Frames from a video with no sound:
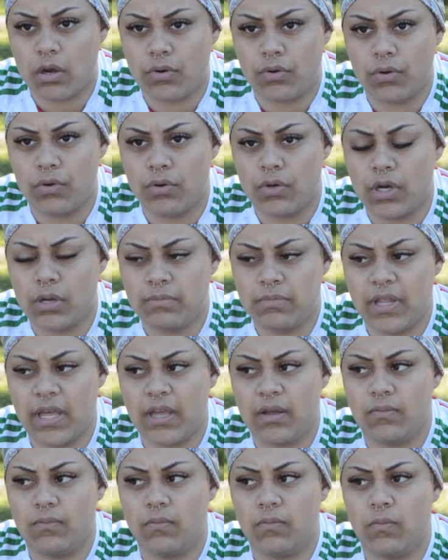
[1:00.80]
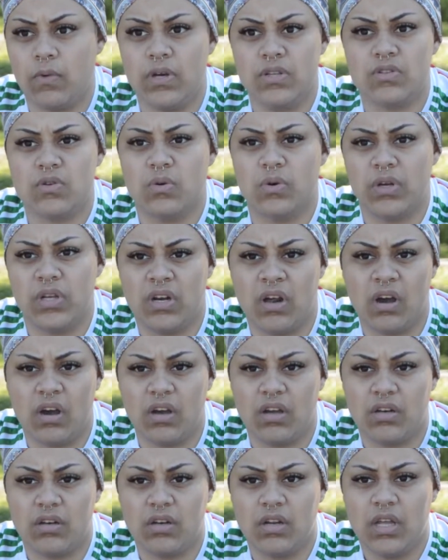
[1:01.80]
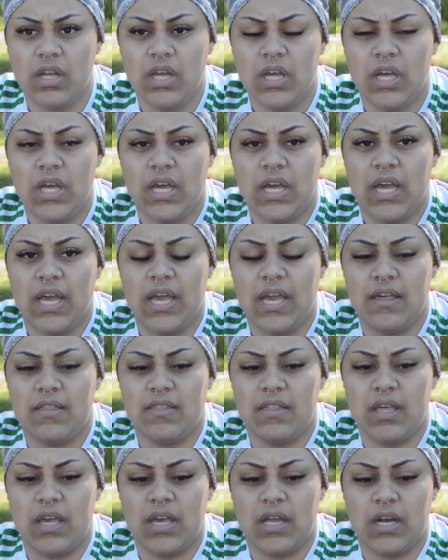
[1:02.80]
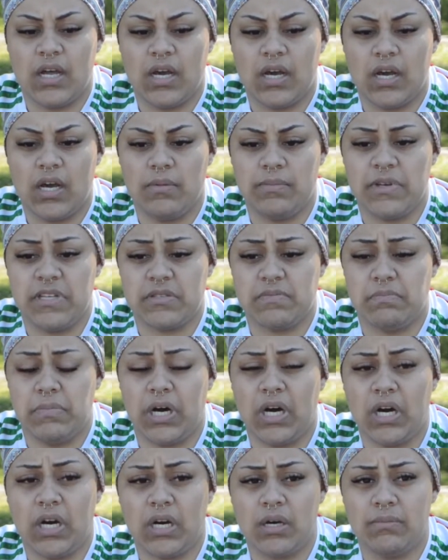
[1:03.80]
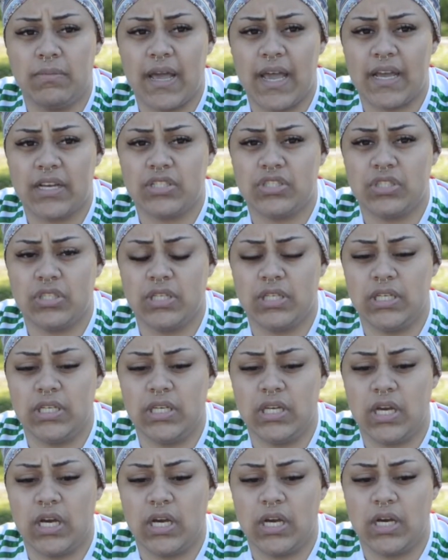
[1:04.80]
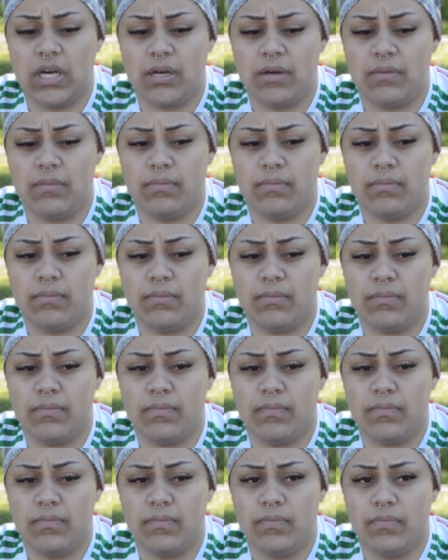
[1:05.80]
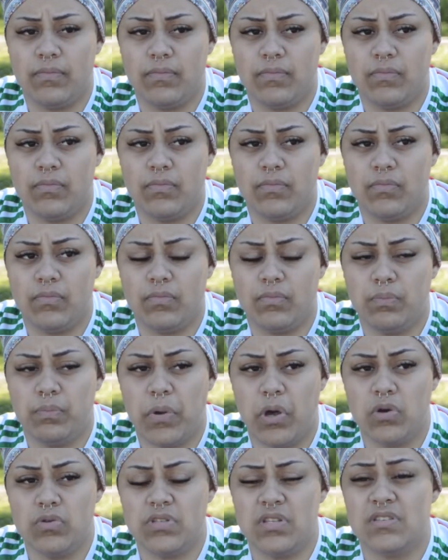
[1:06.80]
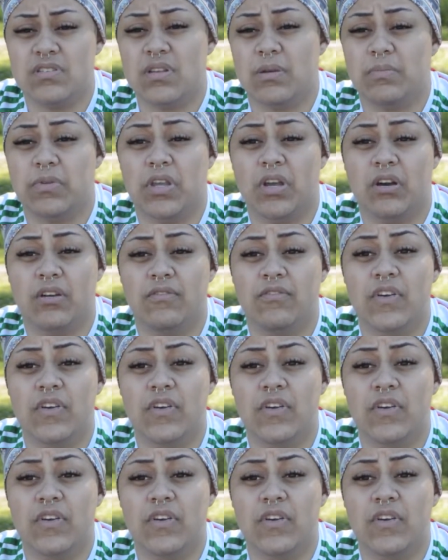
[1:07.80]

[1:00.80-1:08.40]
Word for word: crew. And I'm like, what's going on? And then um, his mom actually um, posted something on